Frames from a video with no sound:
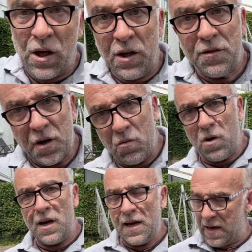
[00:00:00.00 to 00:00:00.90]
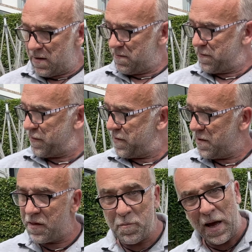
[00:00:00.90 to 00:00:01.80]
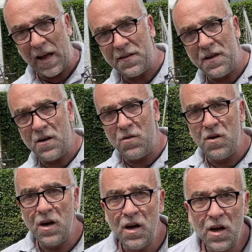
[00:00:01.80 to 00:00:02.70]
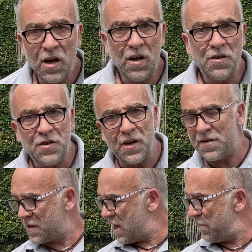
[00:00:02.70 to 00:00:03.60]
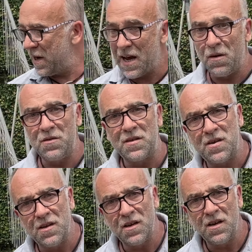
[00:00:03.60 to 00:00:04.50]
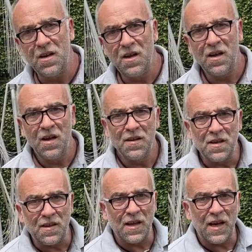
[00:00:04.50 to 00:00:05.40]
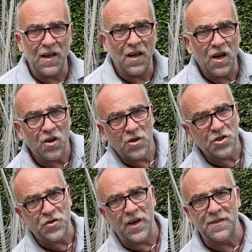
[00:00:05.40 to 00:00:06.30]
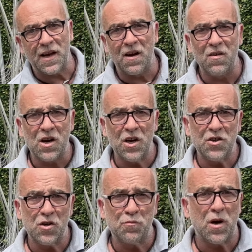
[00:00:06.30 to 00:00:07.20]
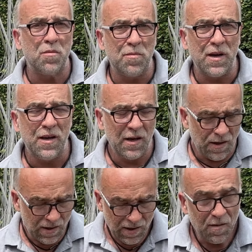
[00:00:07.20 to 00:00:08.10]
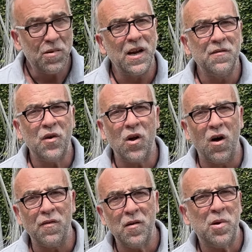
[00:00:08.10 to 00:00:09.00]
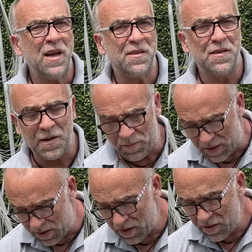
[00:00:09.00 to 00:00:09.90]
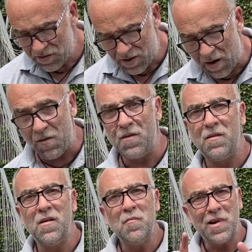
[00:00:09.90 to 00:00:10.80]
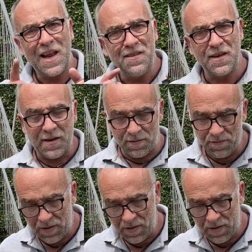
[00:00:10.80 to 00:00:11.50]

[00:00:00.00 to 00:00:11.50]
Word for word: You don't want to have the patio just coming out to there and going straight down because you'll probably bloody fall off it pissed or something. So, planter.